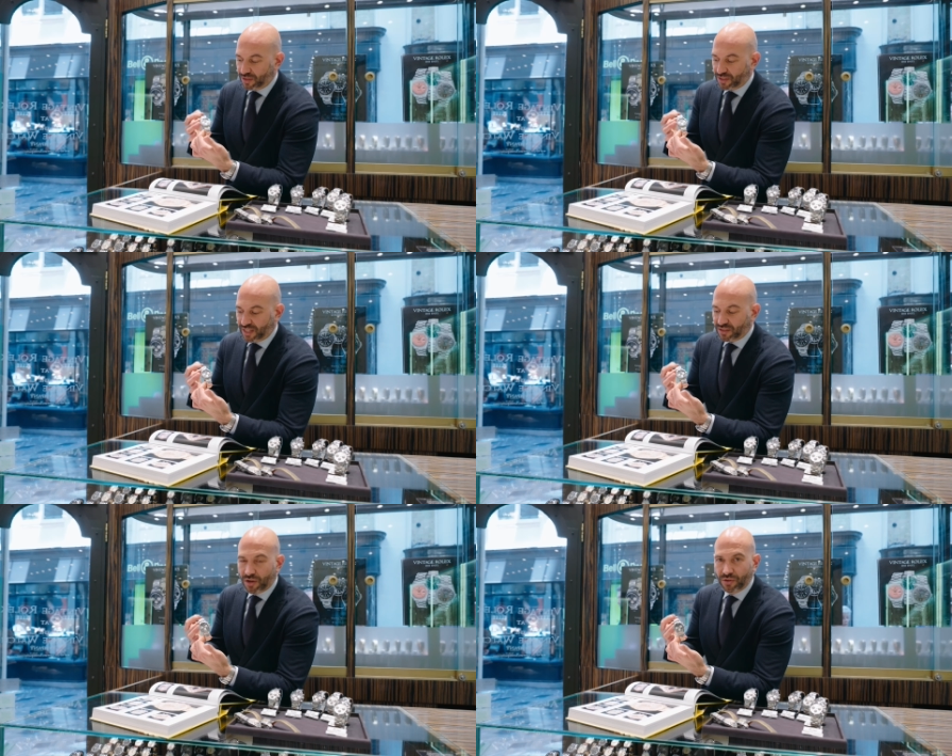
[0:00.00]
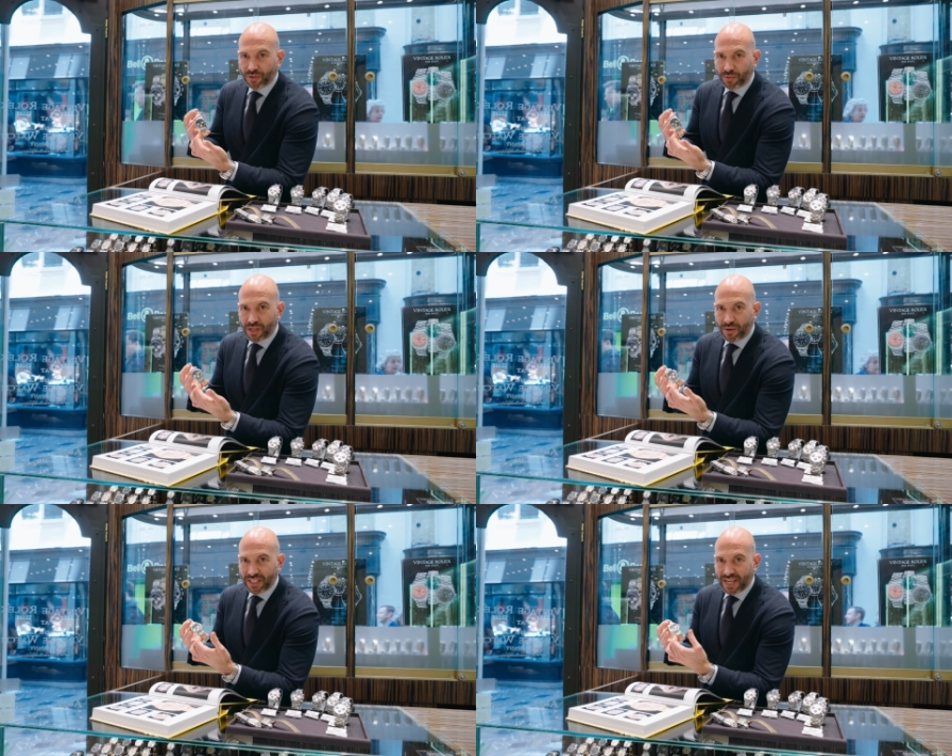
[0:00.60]
the Daytona as we
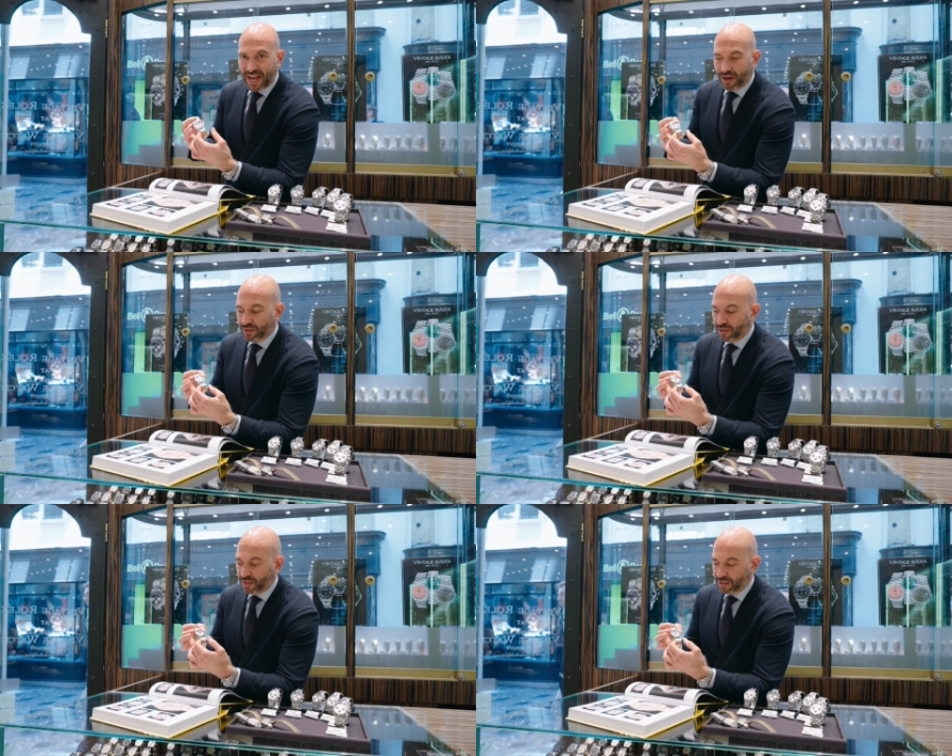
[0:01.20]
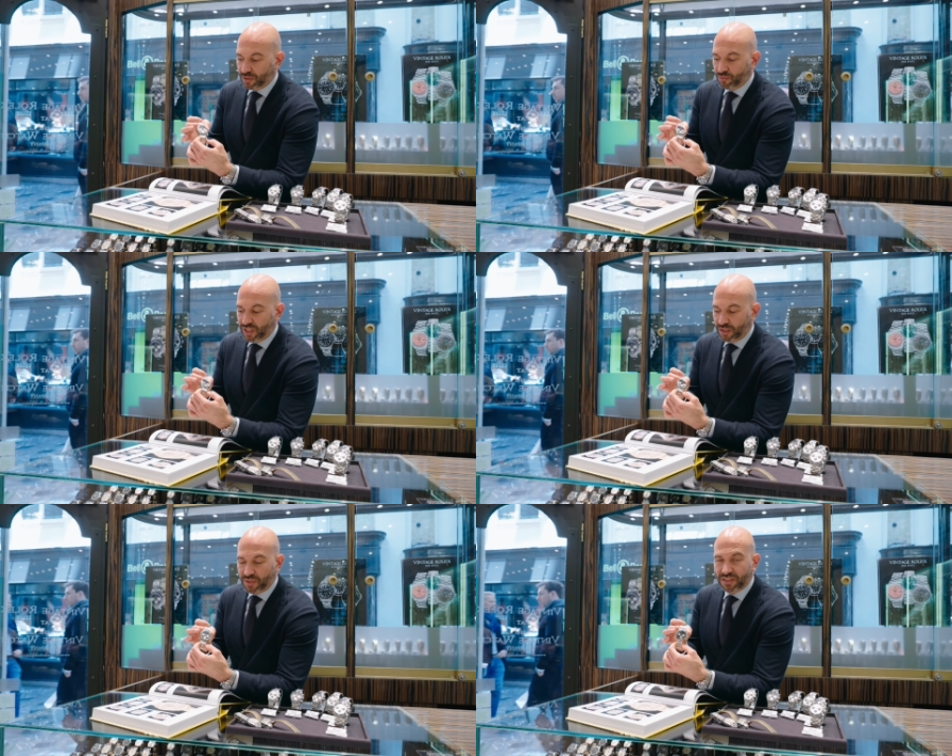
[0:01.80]
know it now can
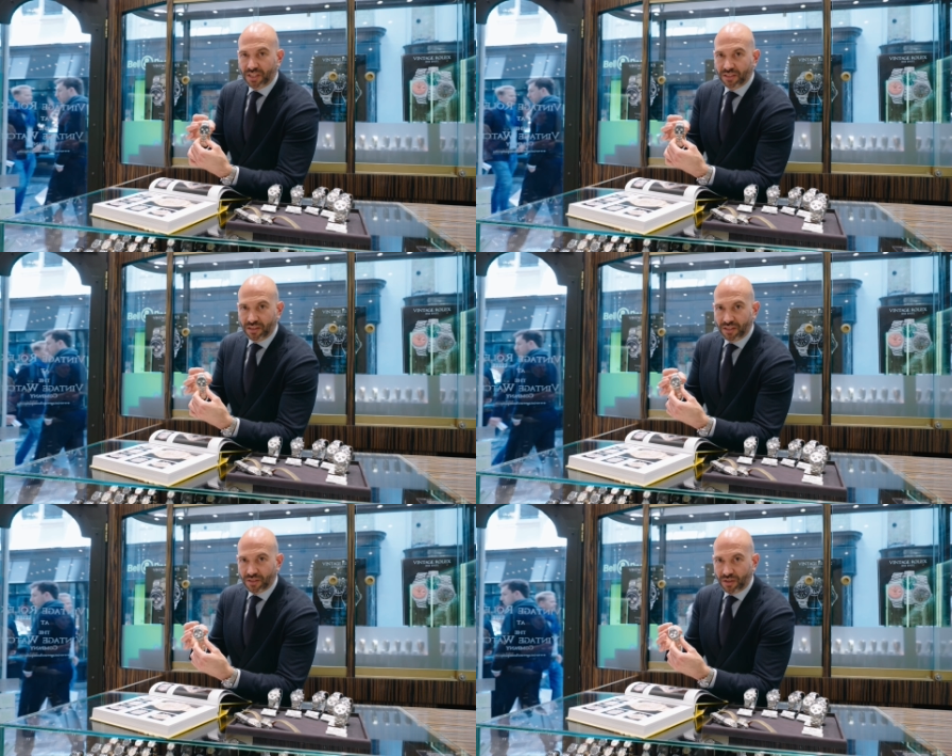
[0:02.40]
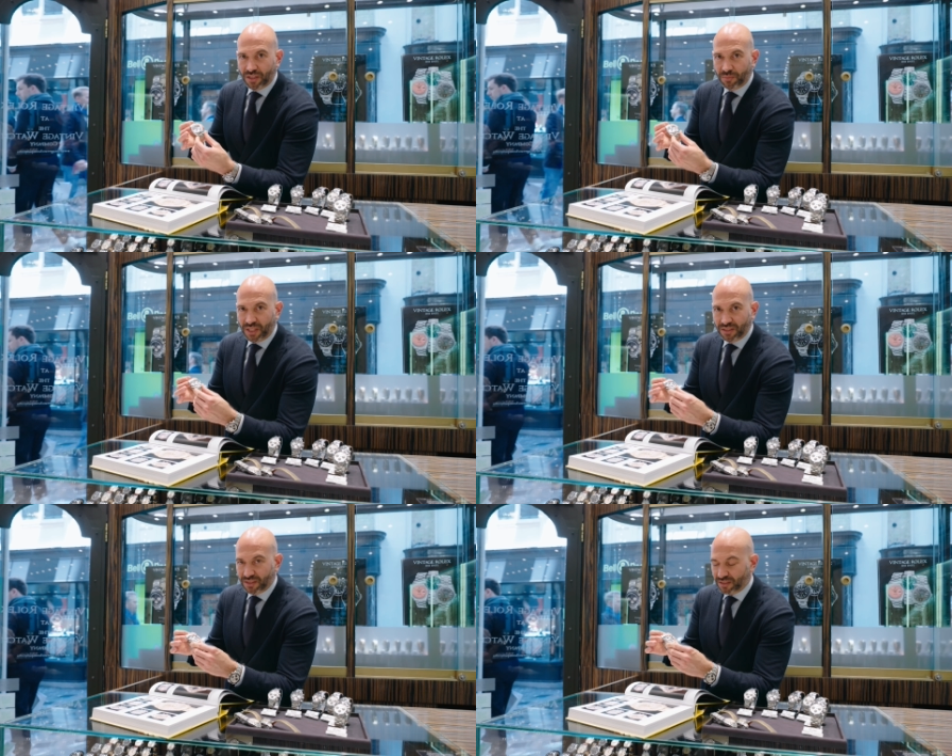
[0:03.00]
really be seen in these early
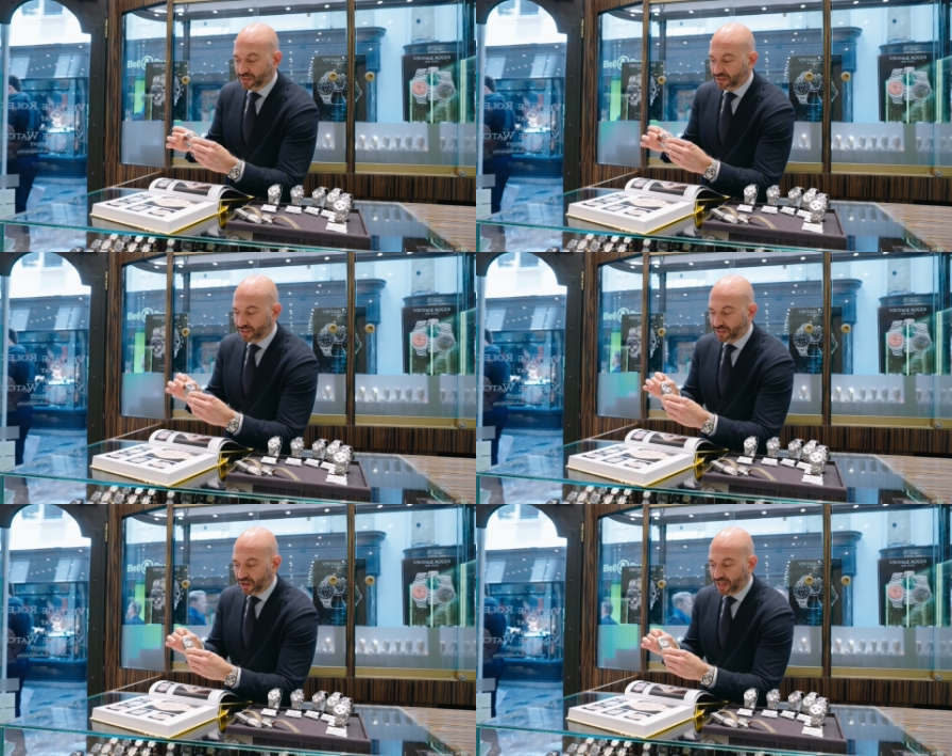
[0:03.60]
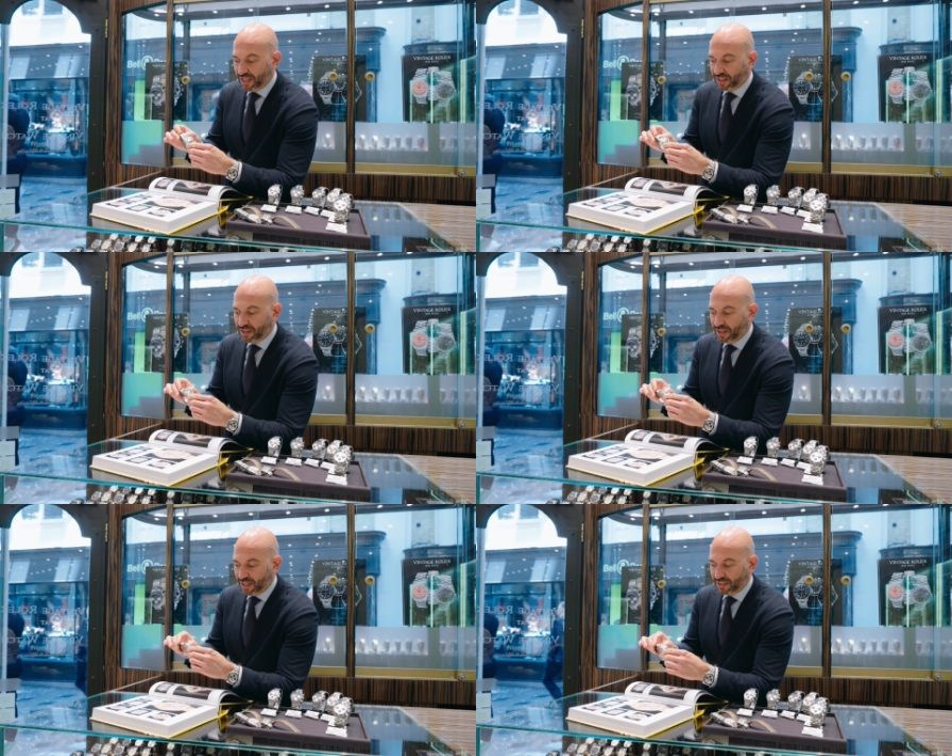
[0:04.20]
pieces. The
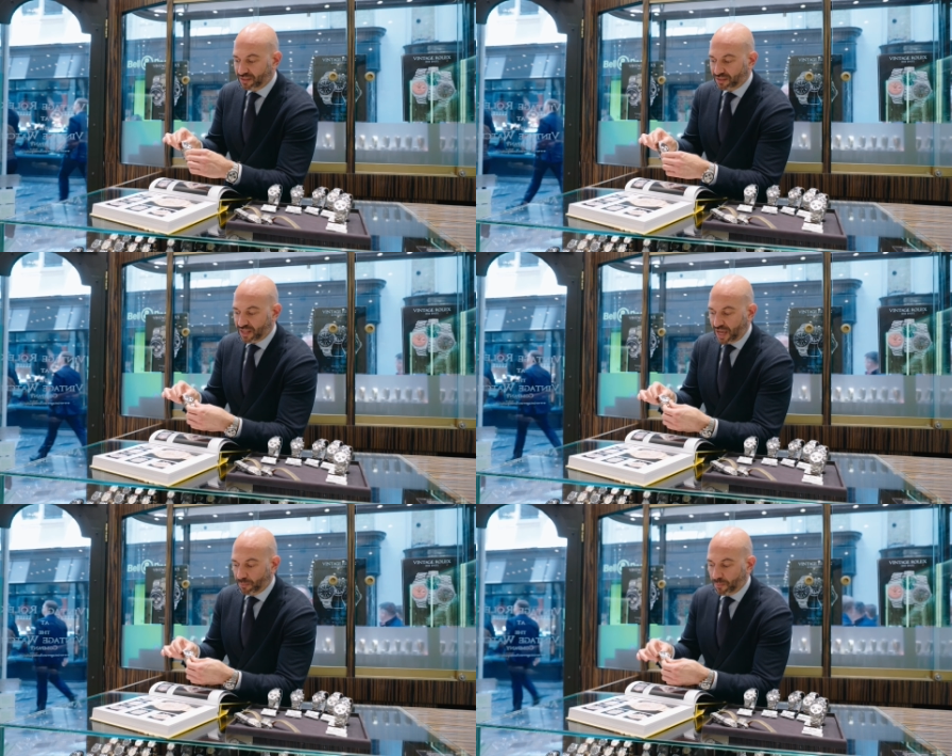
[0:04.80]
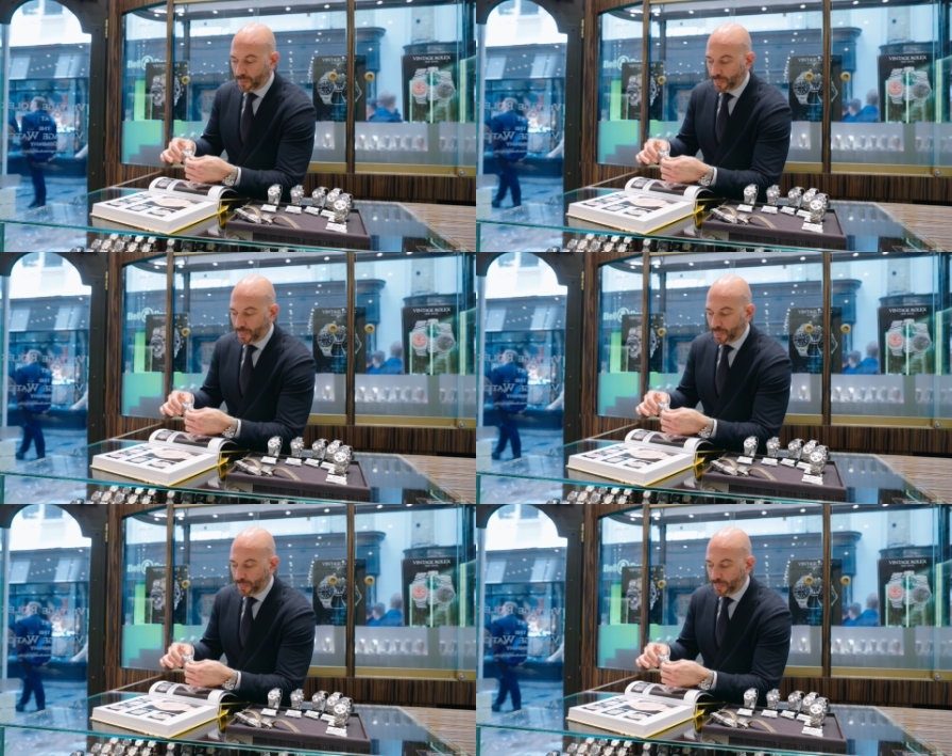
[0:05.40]
styling is the same.